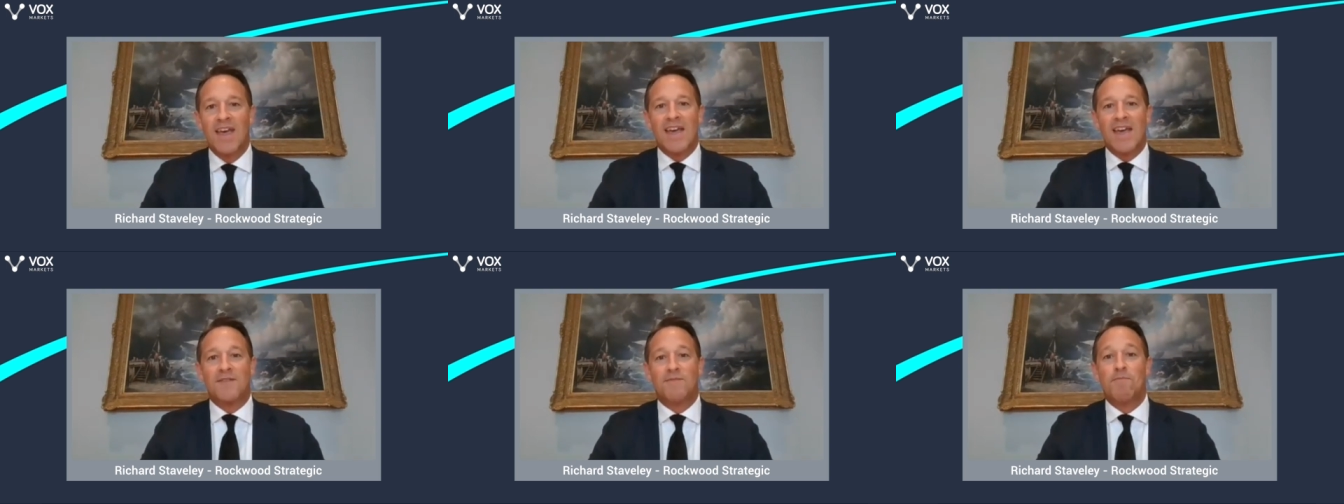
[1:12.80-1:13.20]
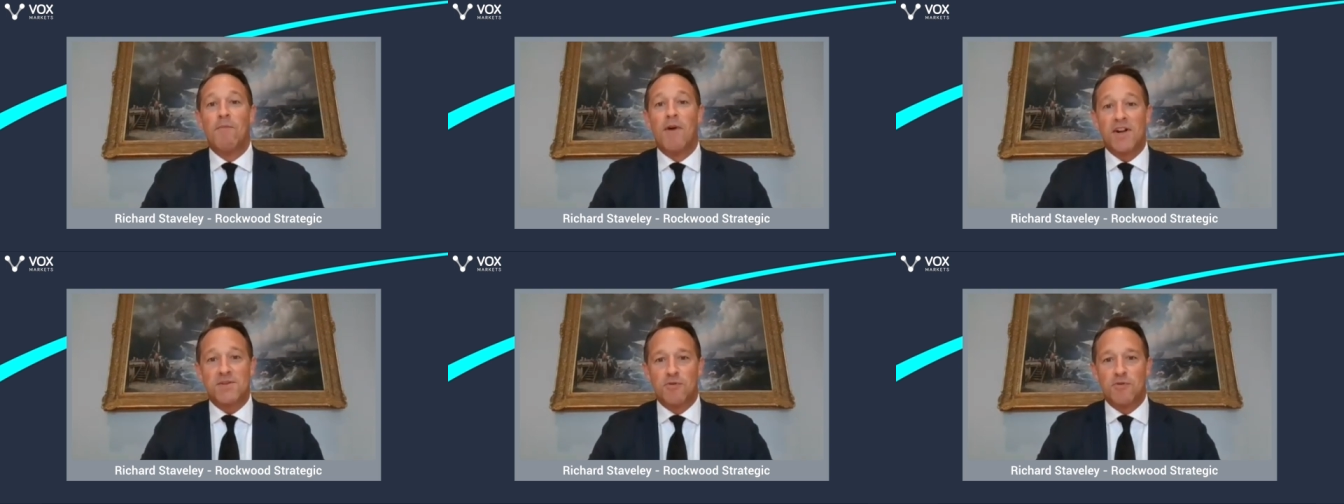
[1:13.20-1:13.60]
is
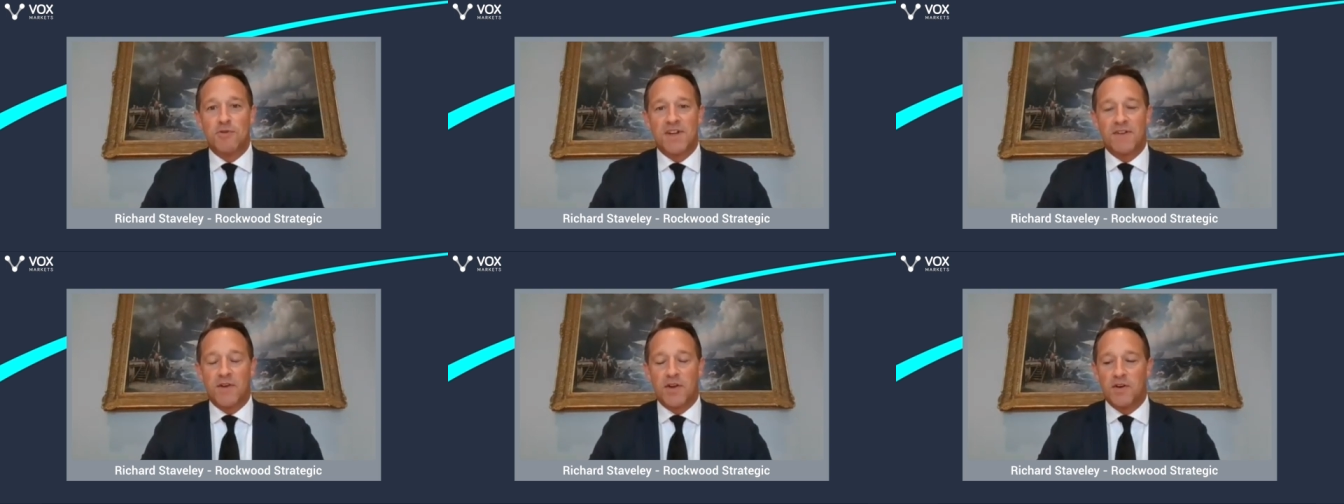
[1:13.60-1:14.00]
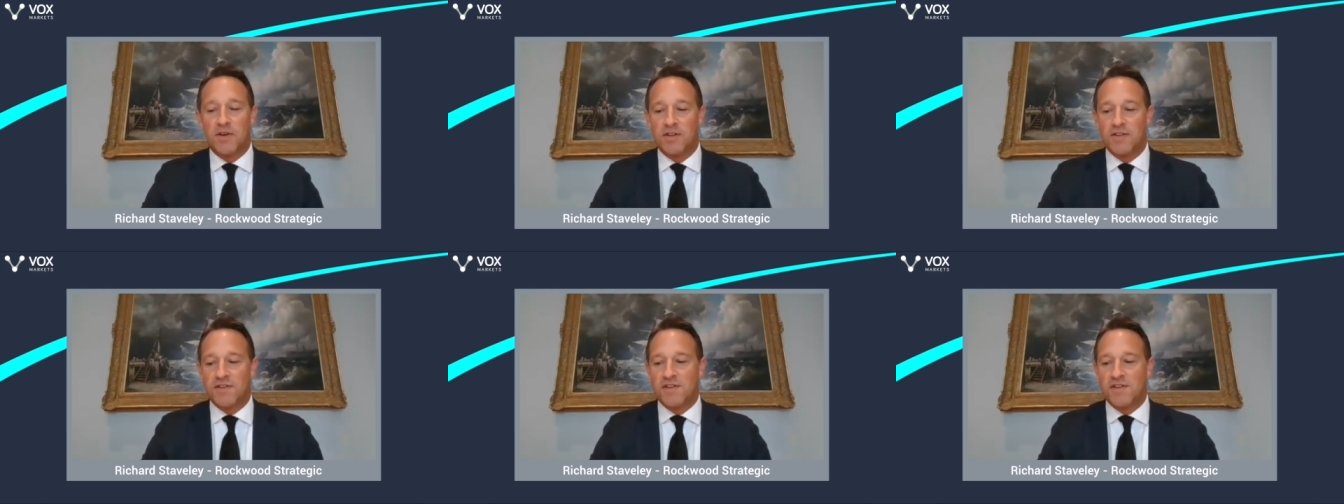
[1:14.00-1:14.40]
much more
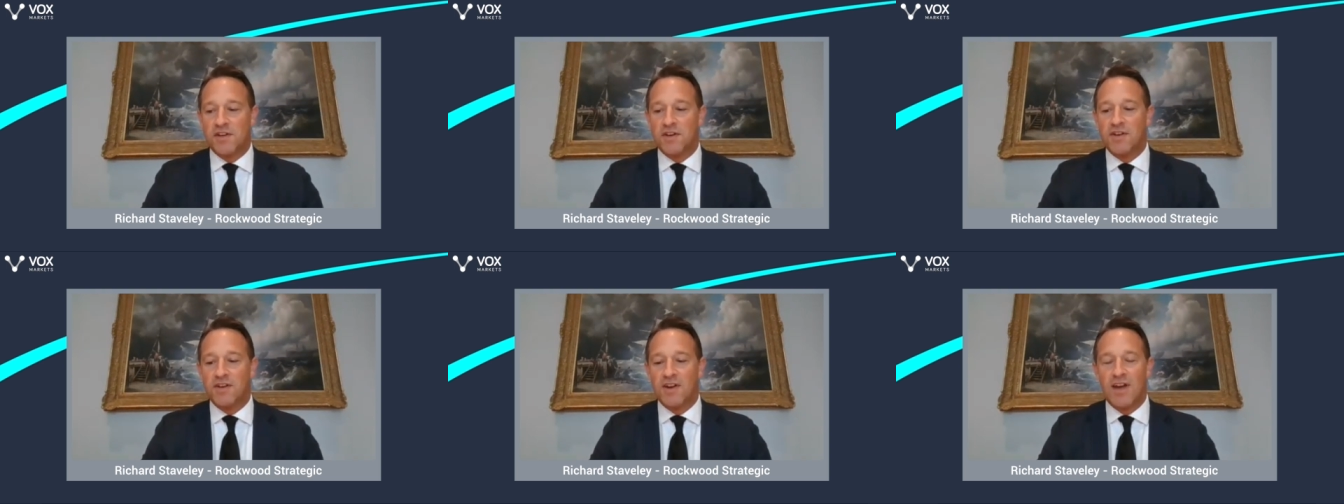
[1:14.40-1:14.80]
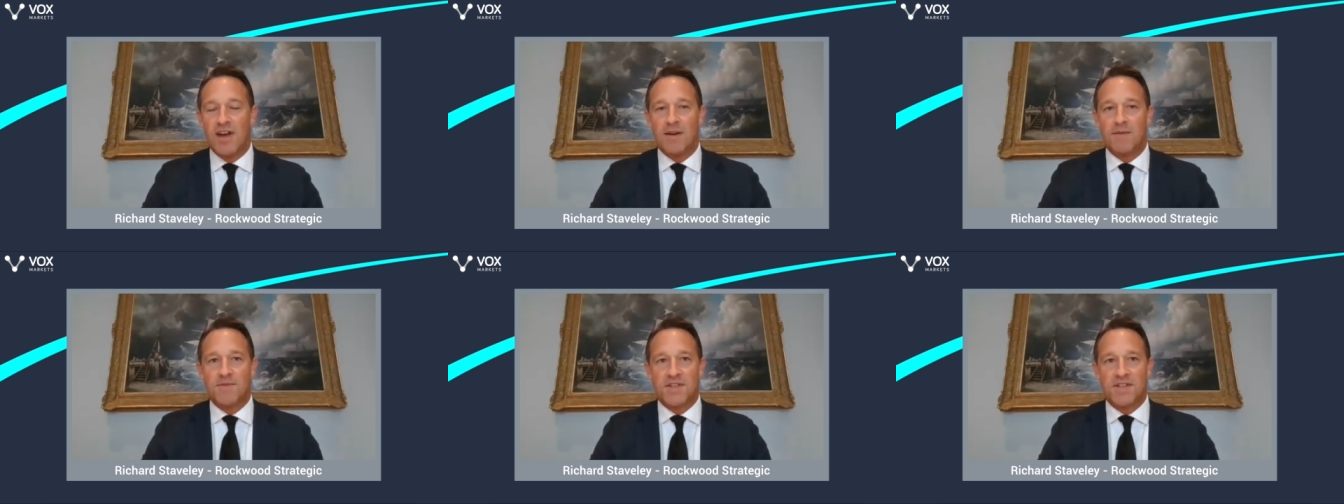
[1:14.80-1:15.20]
difficult
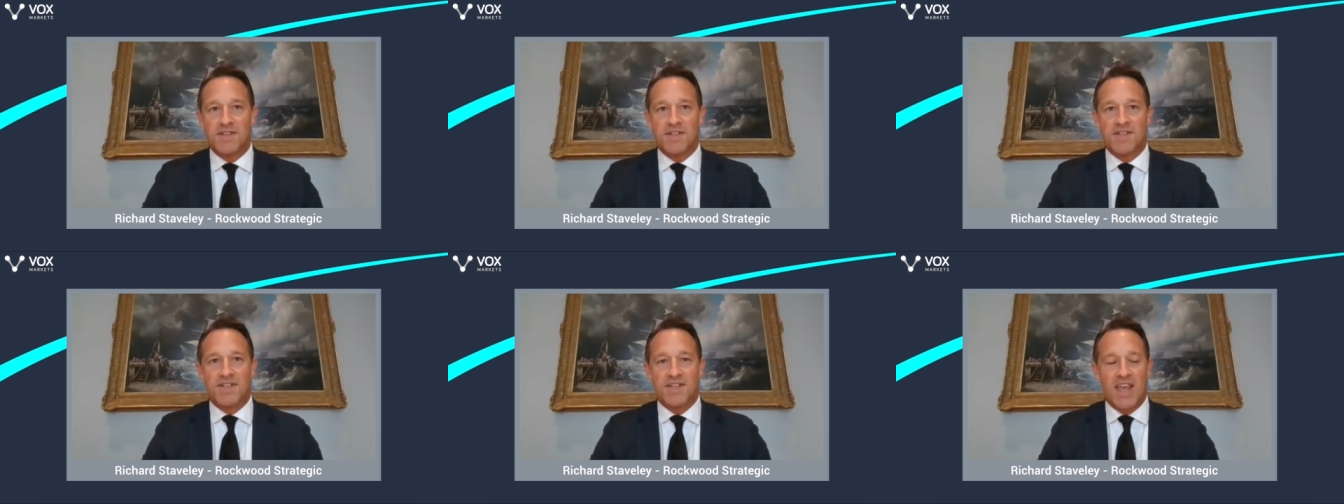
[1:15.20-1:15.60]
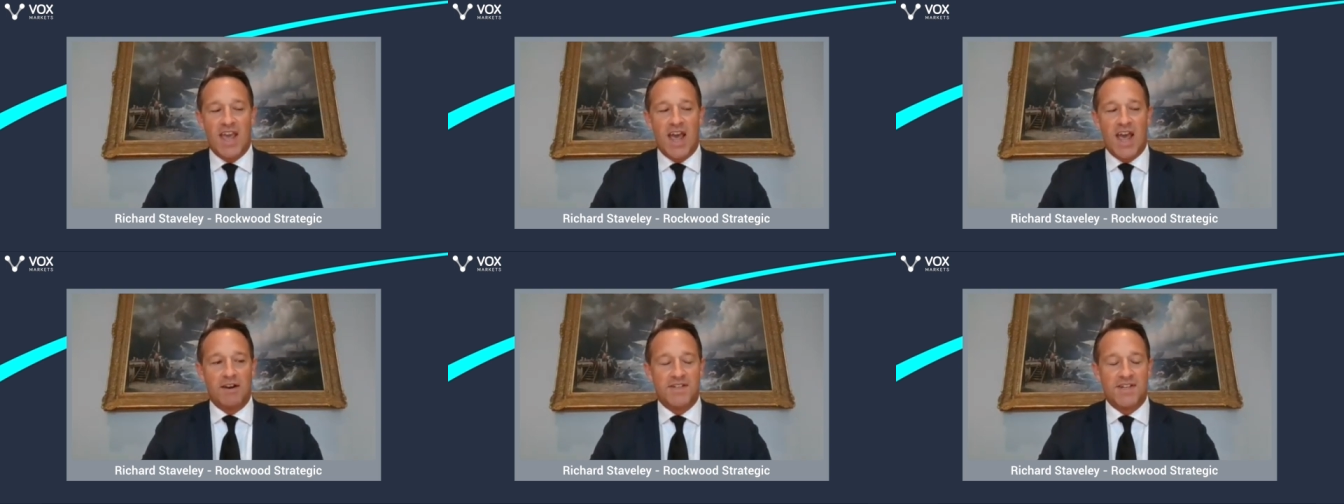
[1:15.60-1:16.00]
to
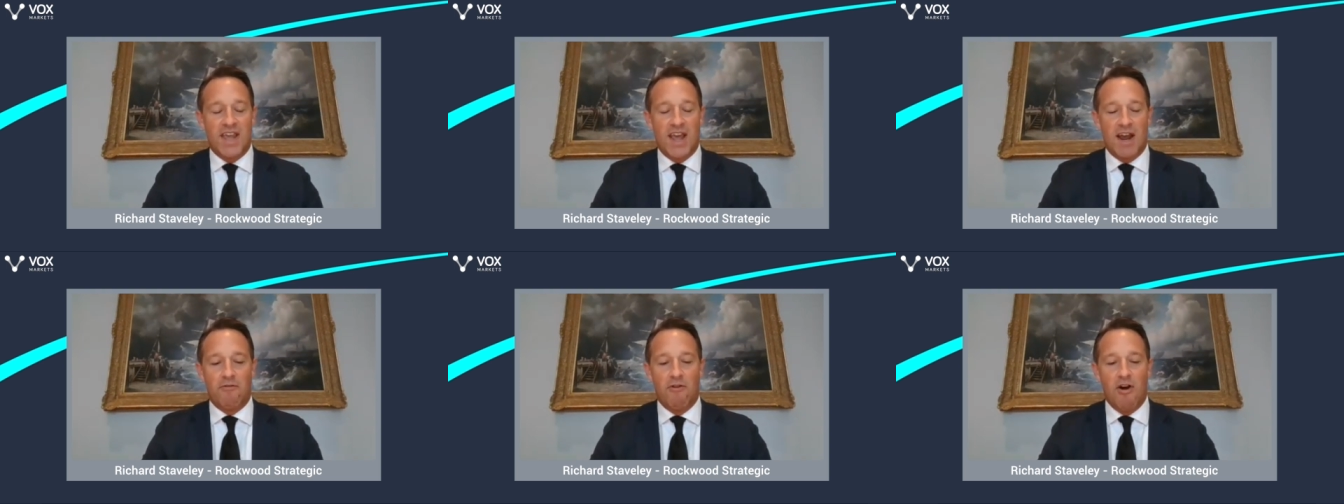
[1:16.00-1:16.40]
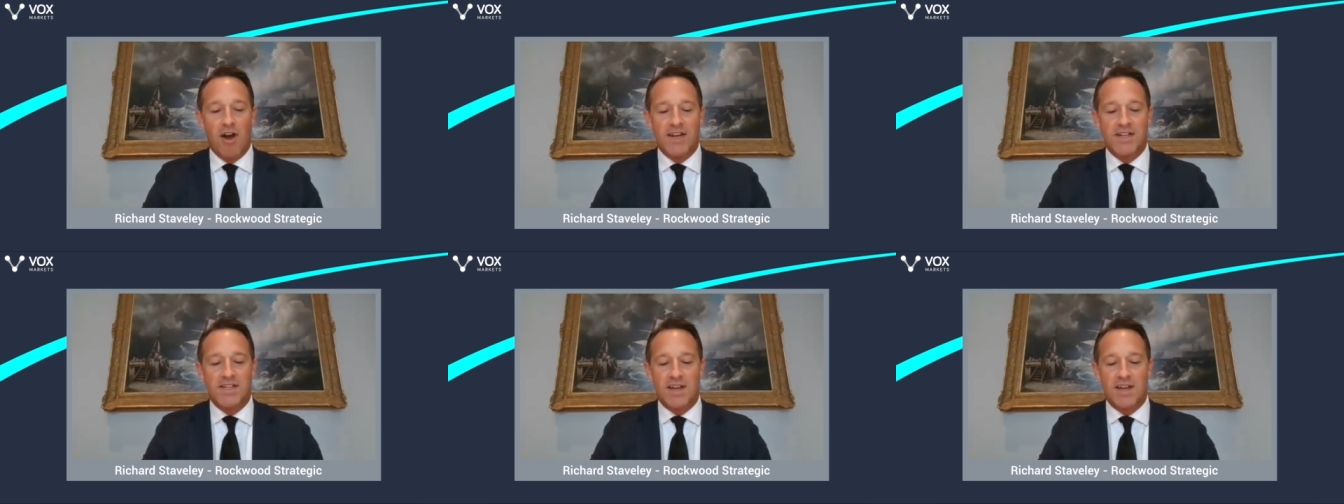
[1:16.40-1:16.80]
get
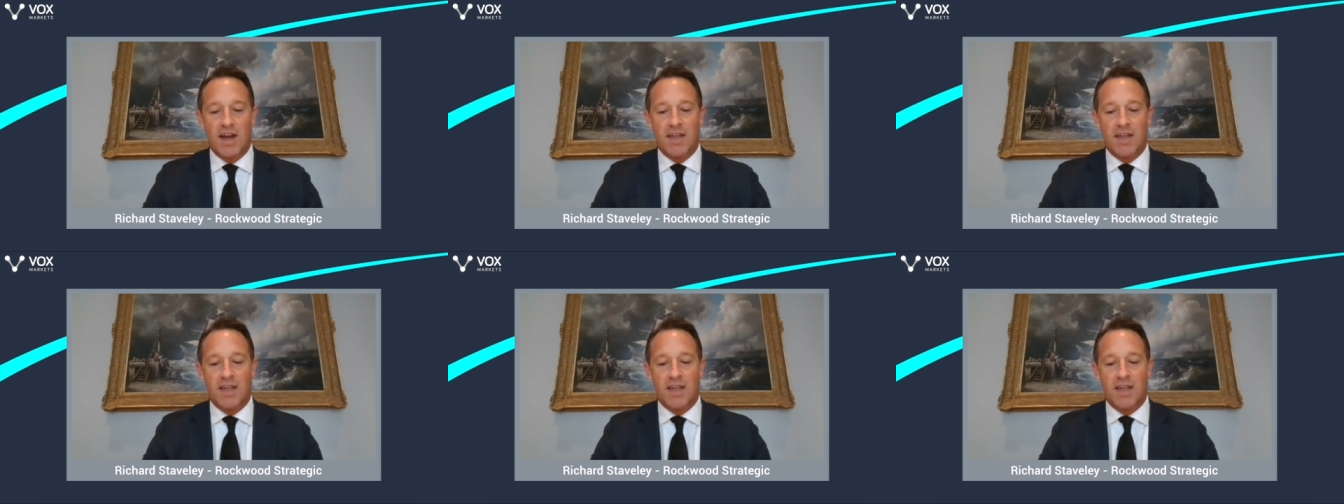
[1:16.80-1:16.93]
right.